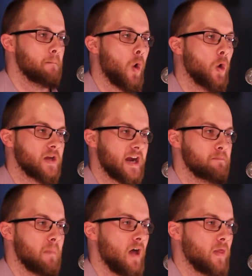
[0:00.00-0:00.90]

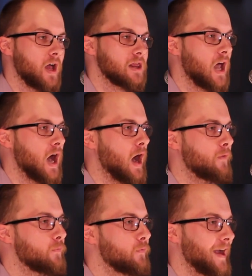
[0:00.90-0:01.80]
mourning mother
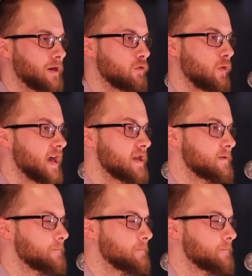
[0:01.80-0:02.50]
laugh and grin.